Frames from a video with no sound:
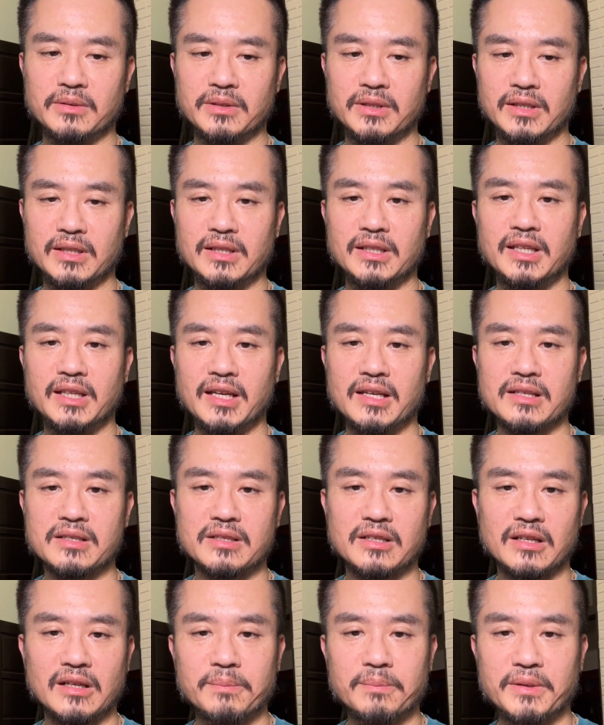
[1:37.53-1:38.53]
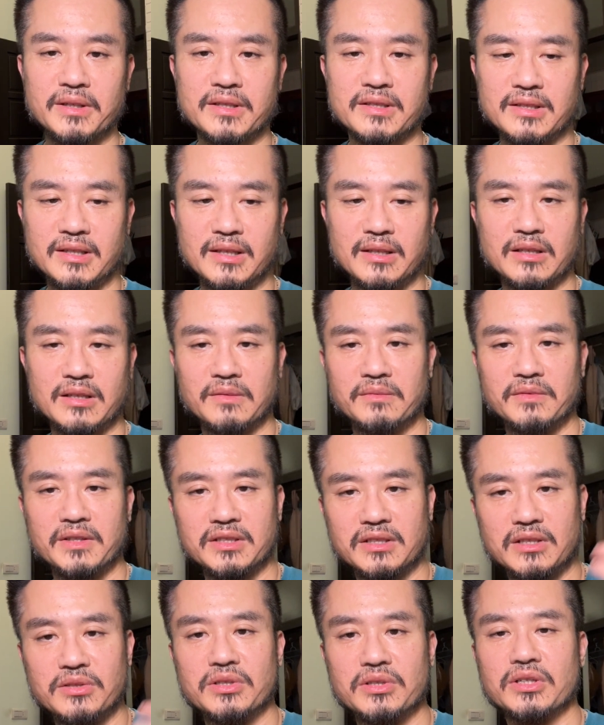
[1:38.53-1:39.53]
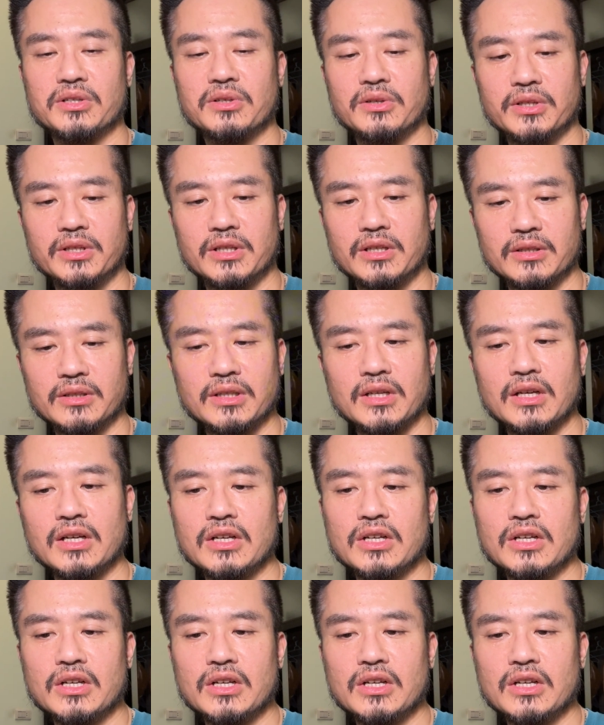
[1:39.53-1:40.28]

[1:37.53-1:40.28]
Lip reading: intense topics and conversation going on.